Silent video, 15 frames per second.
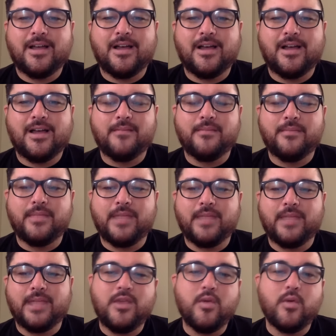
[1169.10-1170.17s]

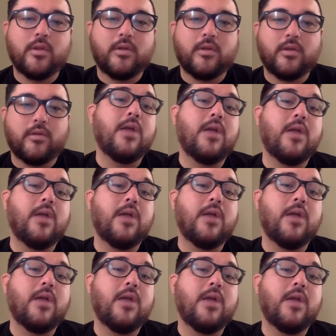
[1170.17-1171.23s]
that you are the right
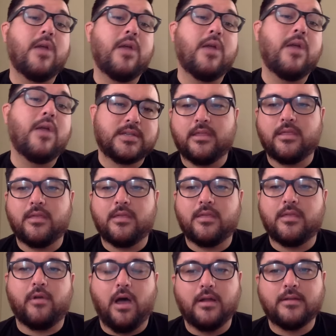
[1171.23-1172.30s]
one to solve it, and that the
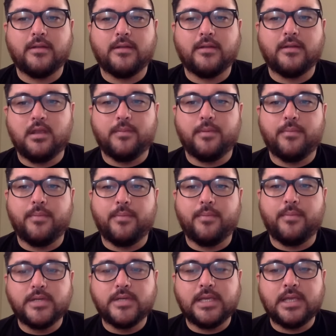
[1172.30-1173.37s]
product that you're
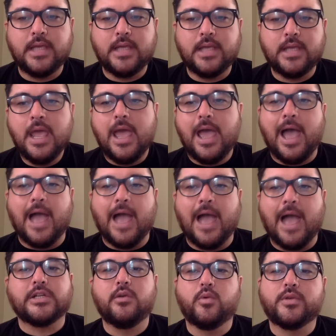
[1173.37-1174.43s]
proposing
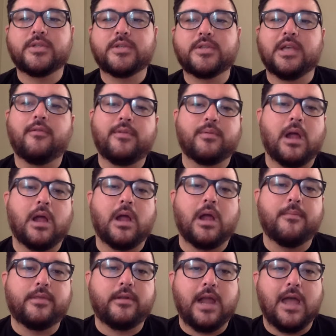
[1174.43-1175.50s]
actually will solve the
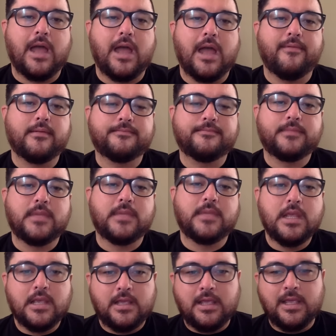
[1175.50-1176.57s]
problem that they're having.
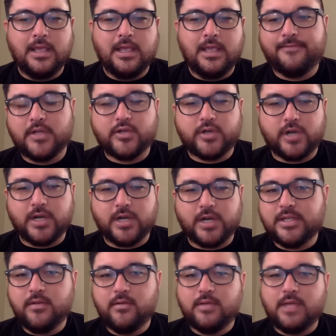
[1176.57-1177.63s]
If they
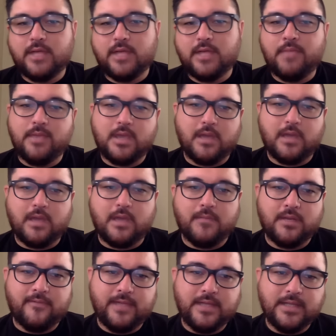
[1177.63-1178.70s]
trust you, they may
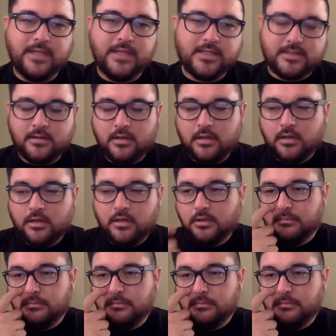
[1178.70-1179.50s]
become convinced.